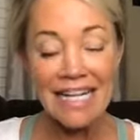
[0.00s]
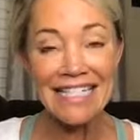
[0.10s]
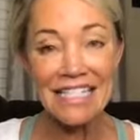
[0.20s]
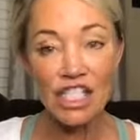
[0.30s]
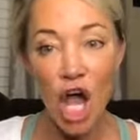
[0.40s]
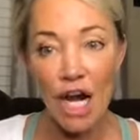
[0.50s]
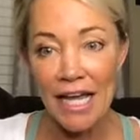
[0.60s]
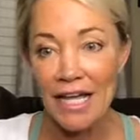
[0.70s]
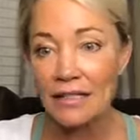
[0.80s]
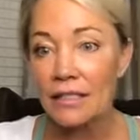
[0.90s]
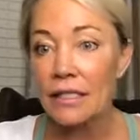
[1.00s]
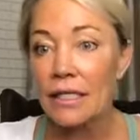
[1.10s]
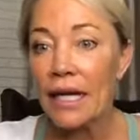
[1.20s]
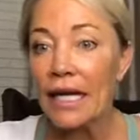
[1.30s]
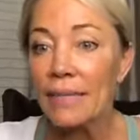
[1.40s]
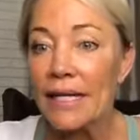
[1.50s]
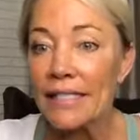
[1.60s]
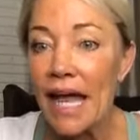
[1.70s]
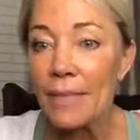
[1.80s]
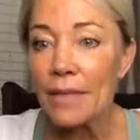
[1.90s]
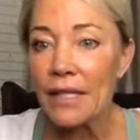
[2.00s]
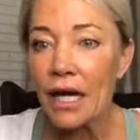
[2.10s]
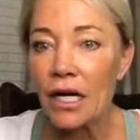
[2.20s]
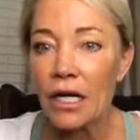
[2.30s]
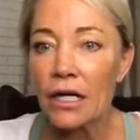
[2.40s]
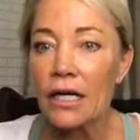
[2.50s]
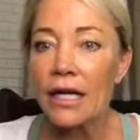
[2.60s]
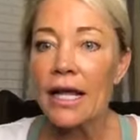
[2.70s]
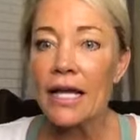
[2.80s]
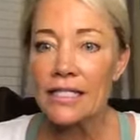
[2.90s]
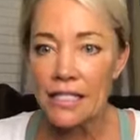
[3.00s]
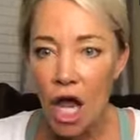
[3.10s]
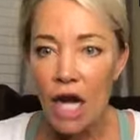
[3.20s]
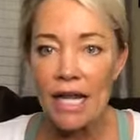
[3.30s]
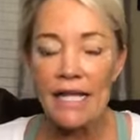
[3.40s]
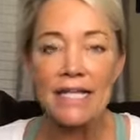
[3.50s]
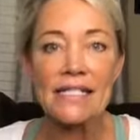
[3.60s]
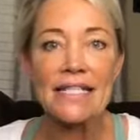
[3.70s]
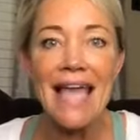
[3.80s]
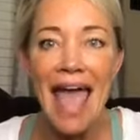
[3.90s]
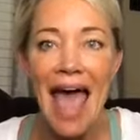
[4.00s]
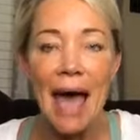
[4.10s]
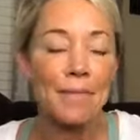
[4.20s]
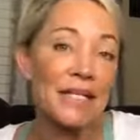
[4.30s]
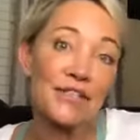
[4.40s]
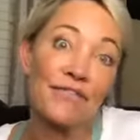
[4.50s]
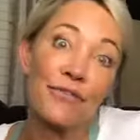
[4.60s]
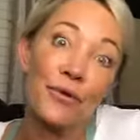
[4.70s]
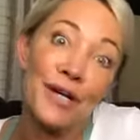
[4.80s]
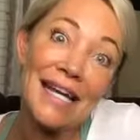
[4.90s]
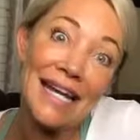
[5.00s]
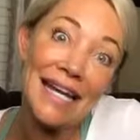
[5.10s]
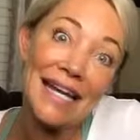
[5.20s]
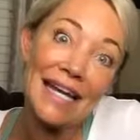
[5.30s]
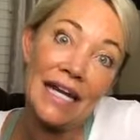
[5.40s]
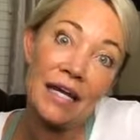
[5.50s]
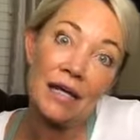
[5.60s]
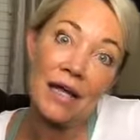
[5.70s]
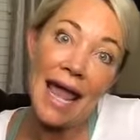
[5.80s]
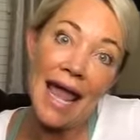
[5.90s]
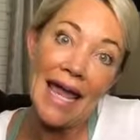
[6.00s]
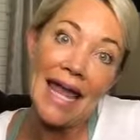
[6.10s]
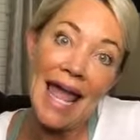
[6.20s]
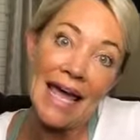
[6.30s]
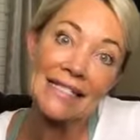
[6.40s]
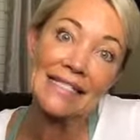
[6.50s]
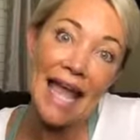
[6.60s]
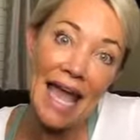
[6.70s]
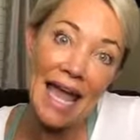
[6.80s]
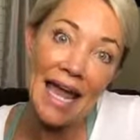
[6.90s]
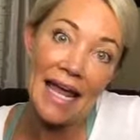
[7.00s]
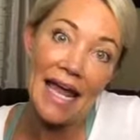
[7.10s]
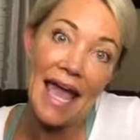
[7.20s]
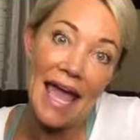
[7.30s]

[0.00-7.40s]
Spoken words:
Asana. Anybody type in there? Asana is the app. It's free. ASANA.